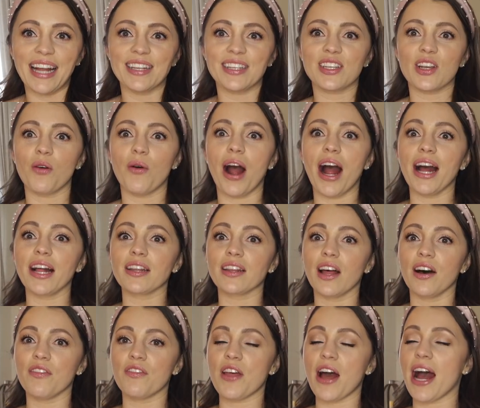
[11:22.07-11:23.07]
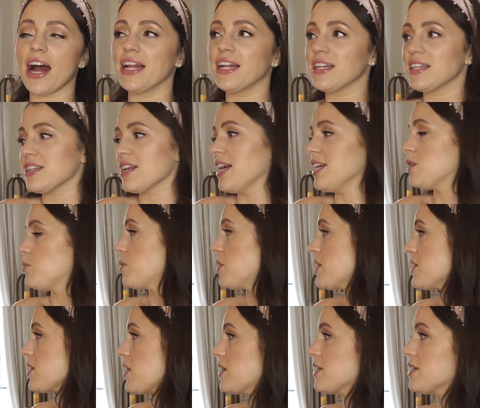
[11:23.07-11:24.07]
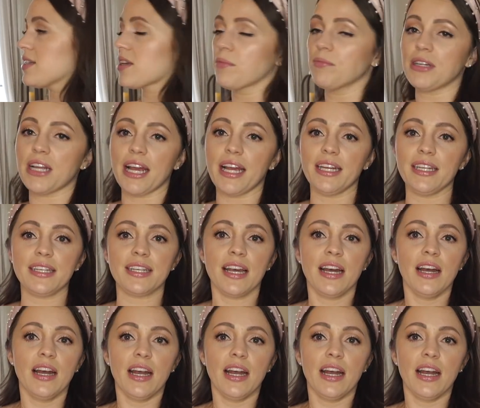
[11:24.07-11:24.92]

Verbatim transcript: And so I love that. And it's nice because on some days,